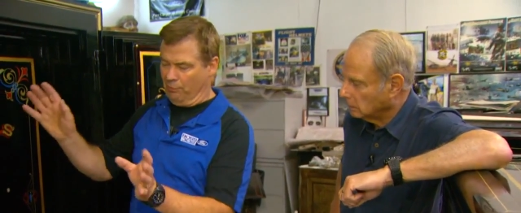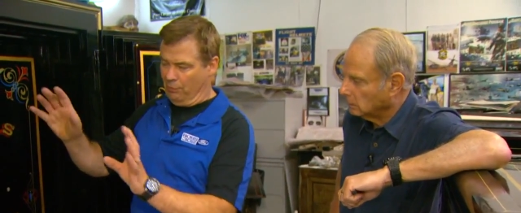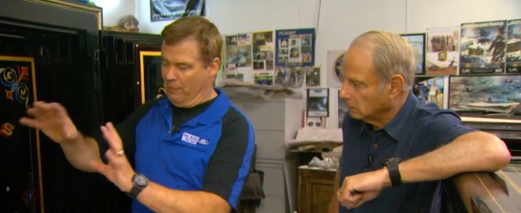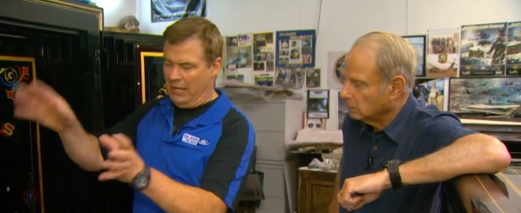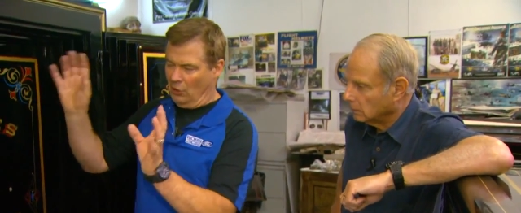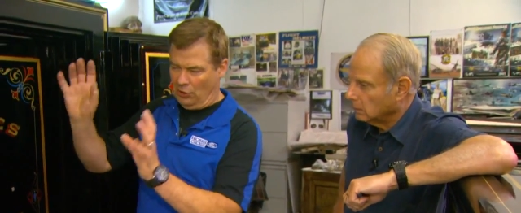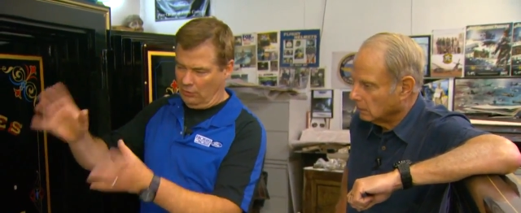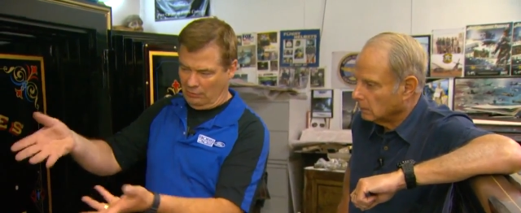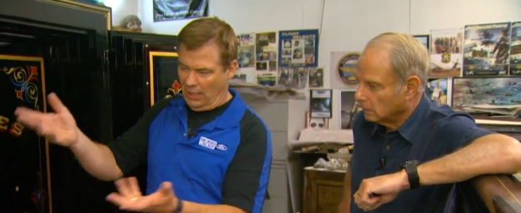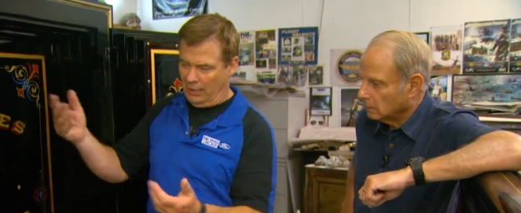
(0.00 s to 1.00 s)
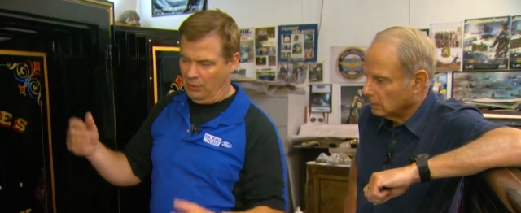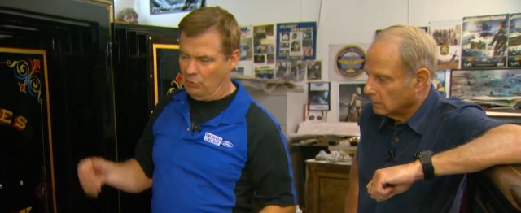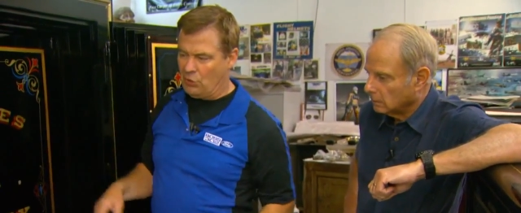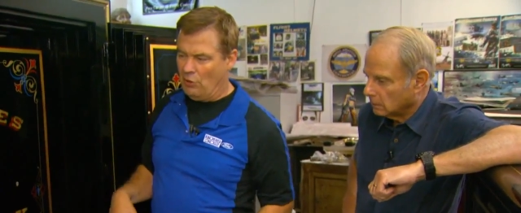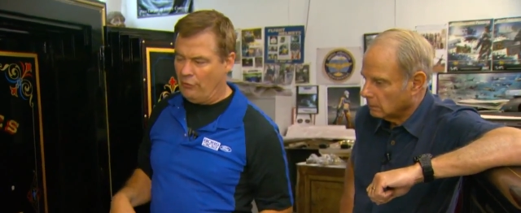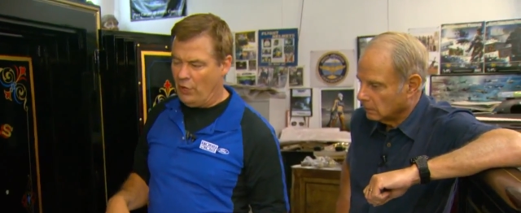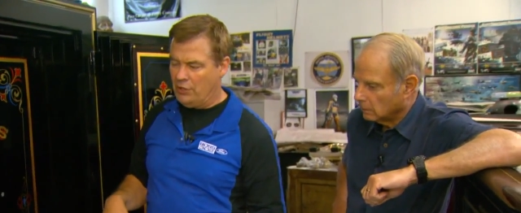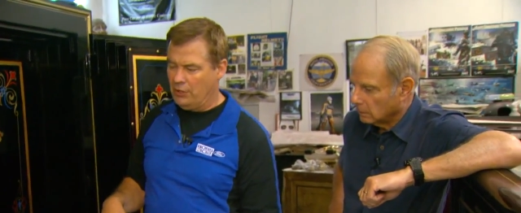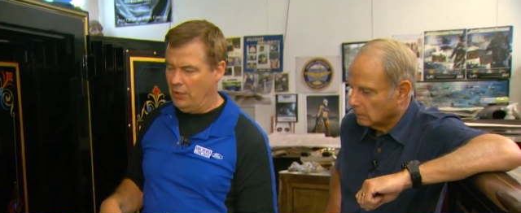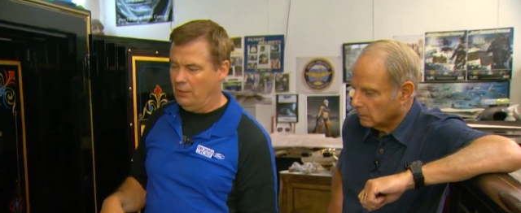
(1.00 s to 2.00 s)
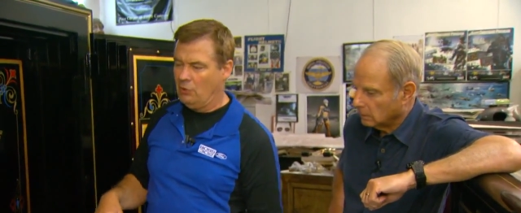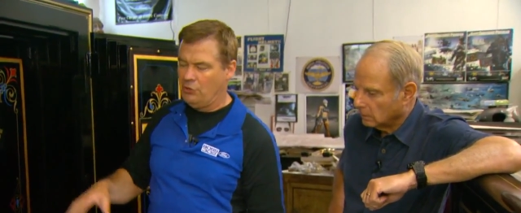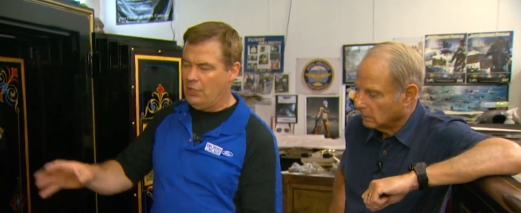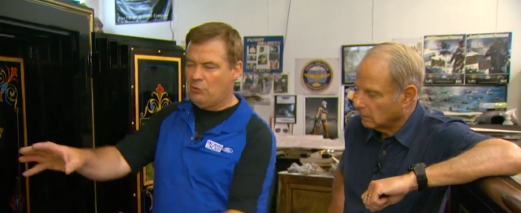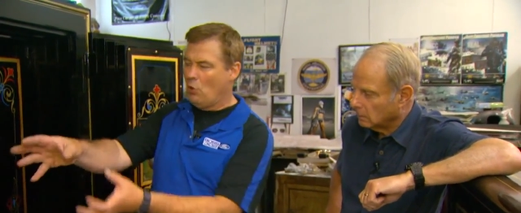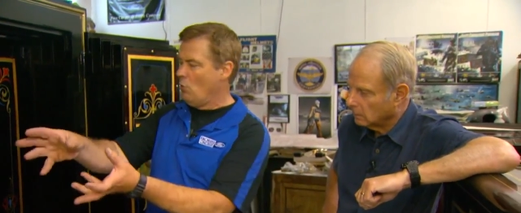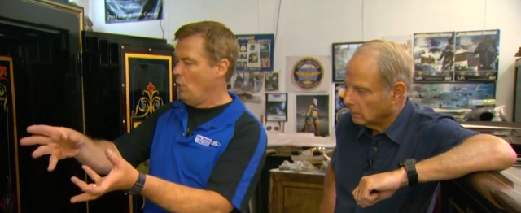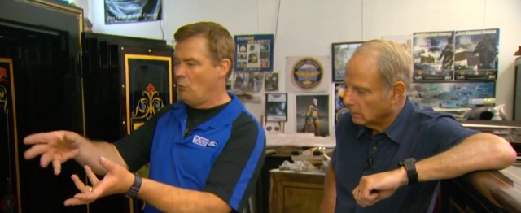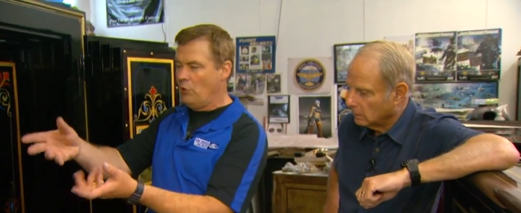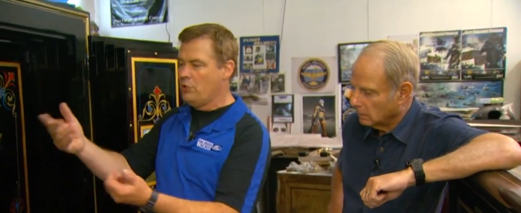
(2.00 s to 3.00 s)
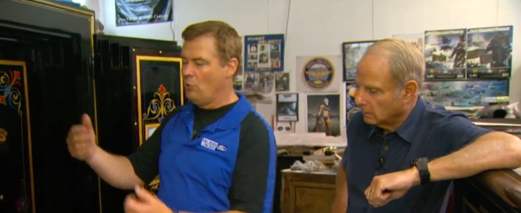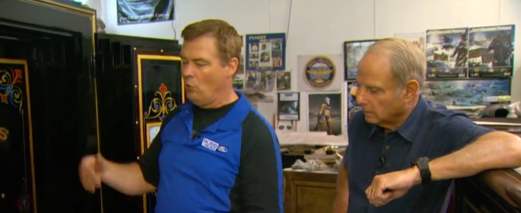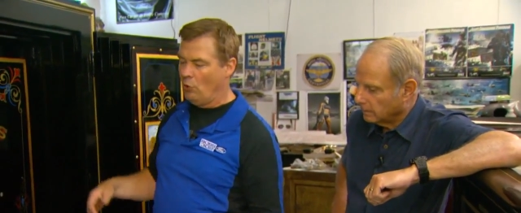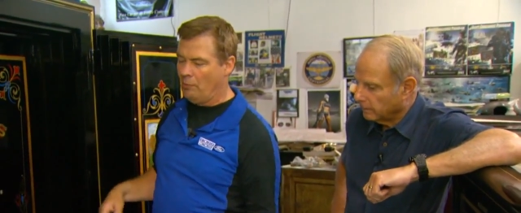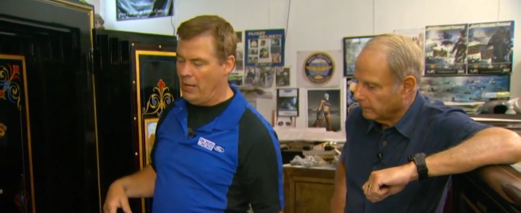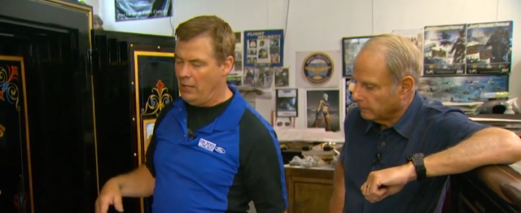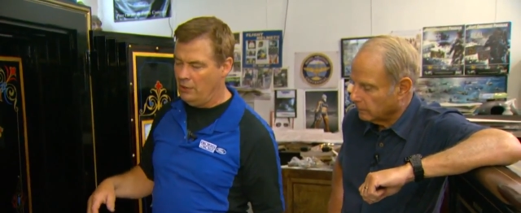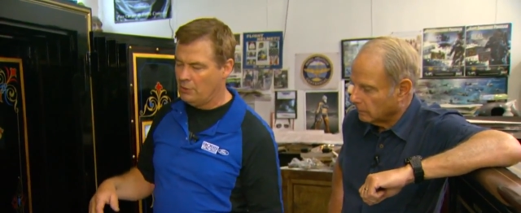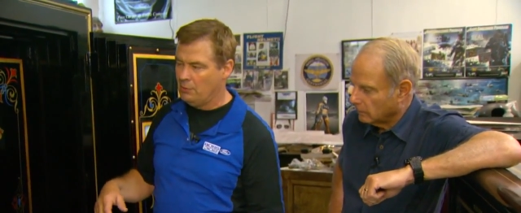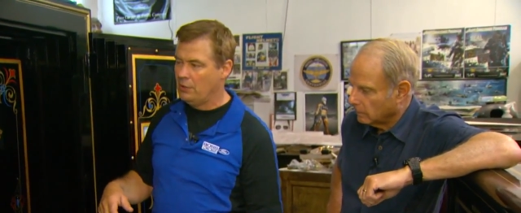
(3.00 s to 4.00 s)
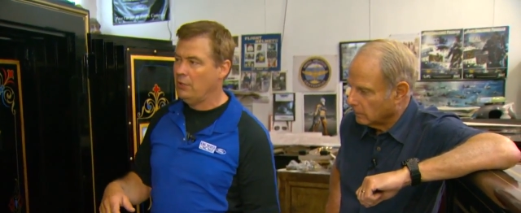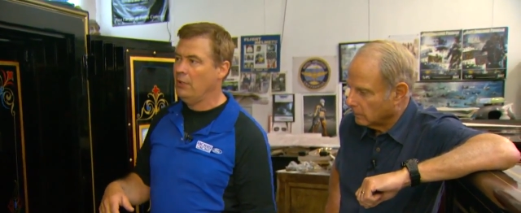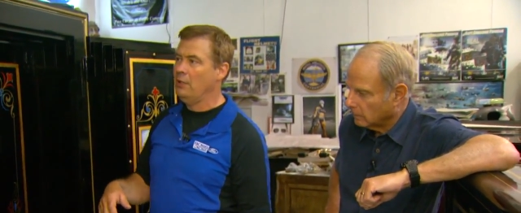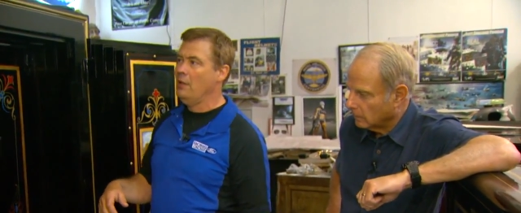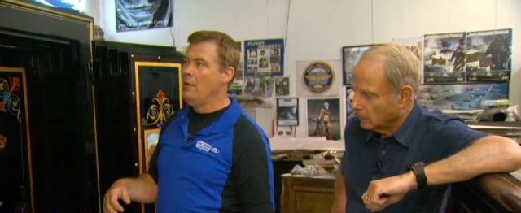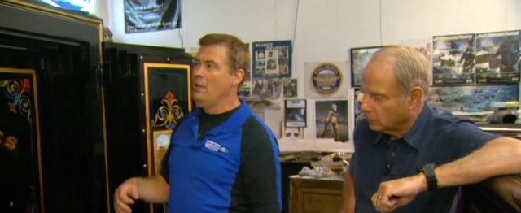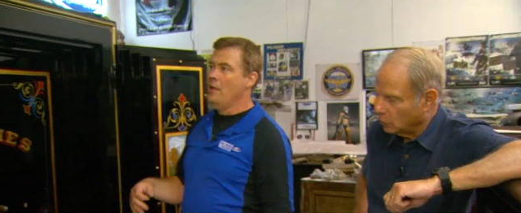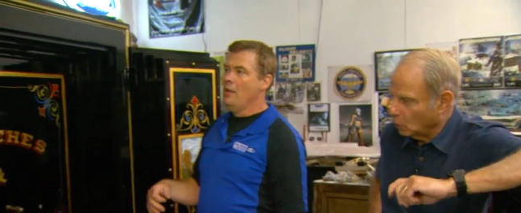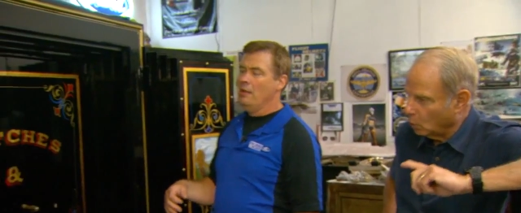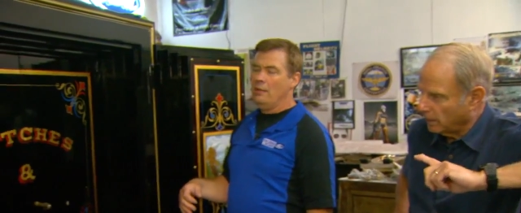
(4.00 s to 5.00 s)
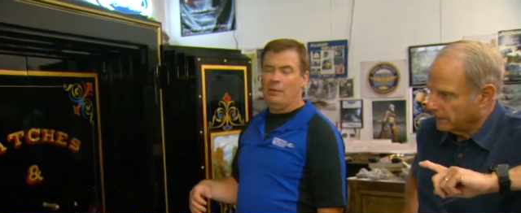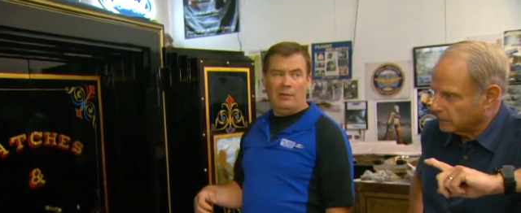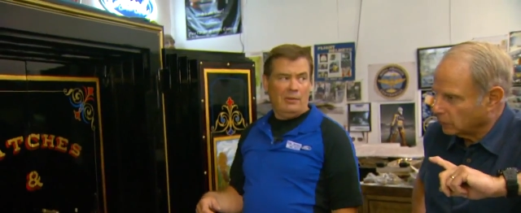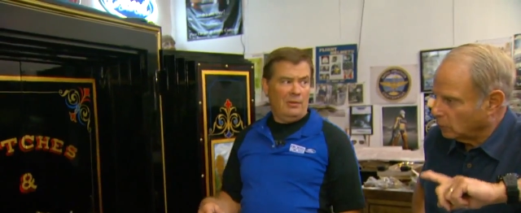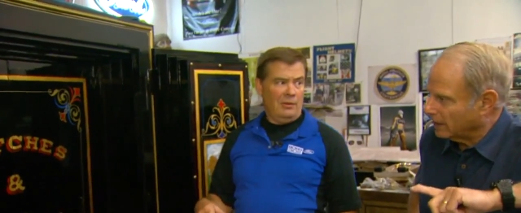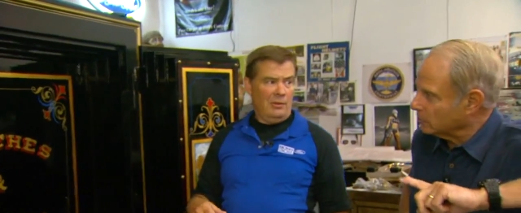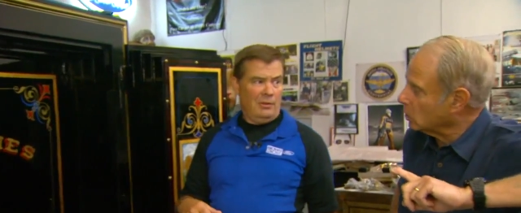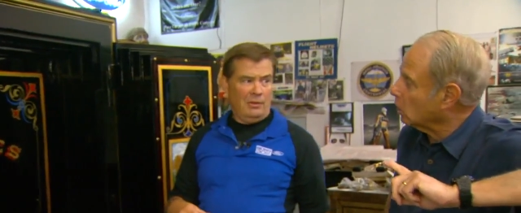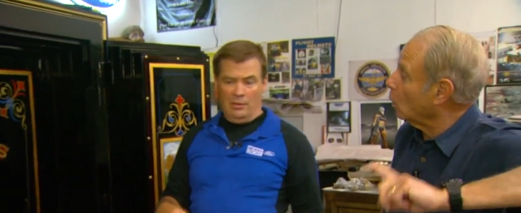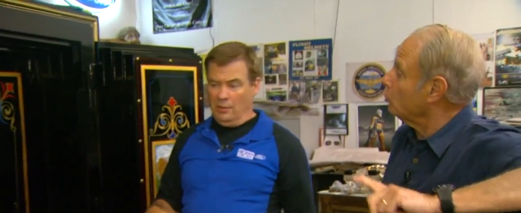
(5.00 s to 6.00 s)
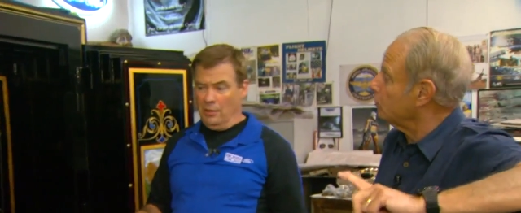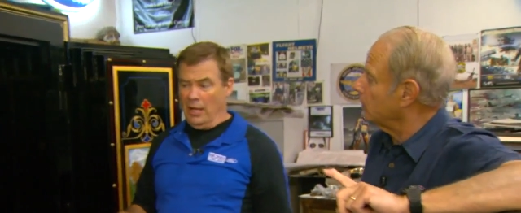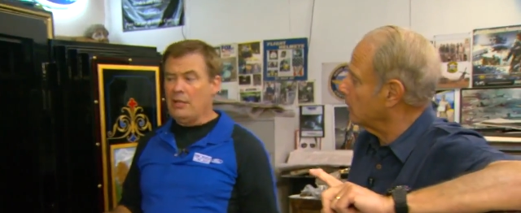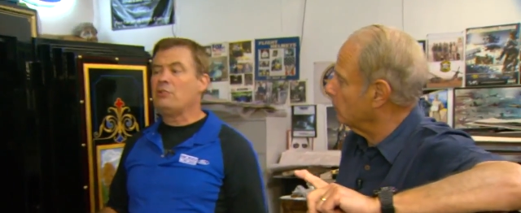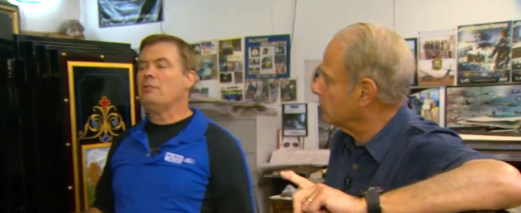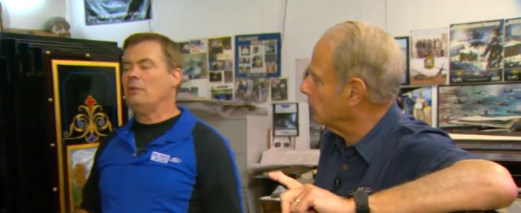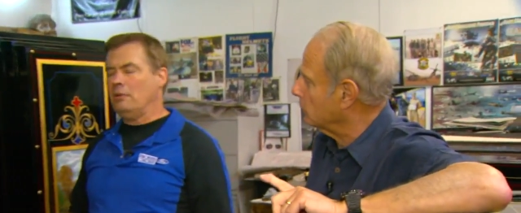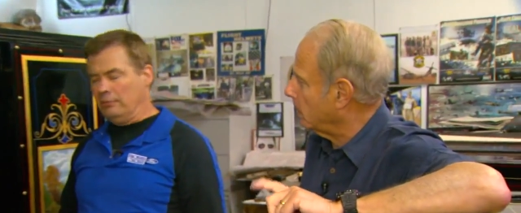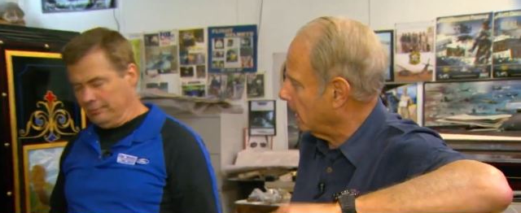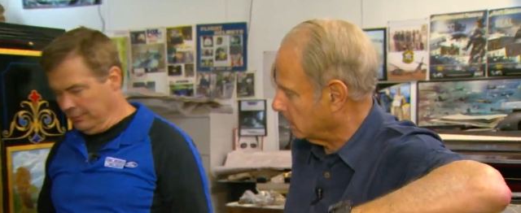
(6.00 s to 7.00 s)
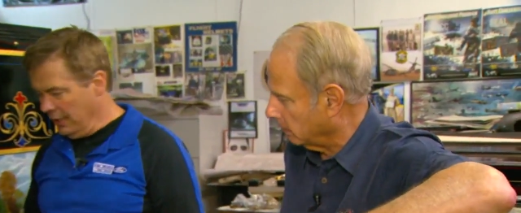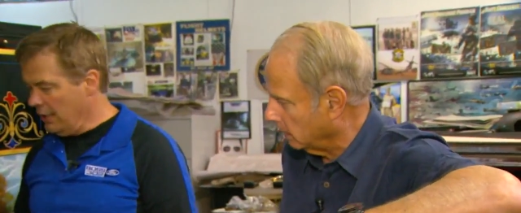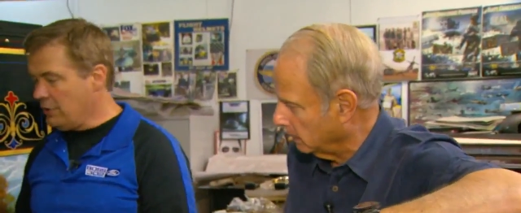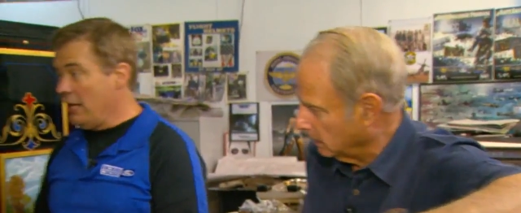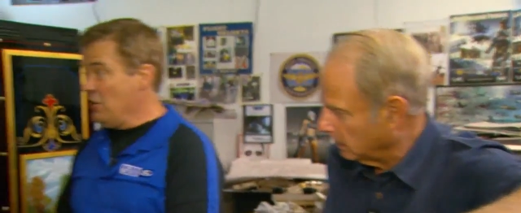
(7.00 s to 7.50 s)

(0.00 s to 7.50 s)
Speaker 1: mm-hmm. make it look like it was all fresh again. Because these are all original oil paintings, but. Uh, so you want this to look as close to the original as possible. Yes,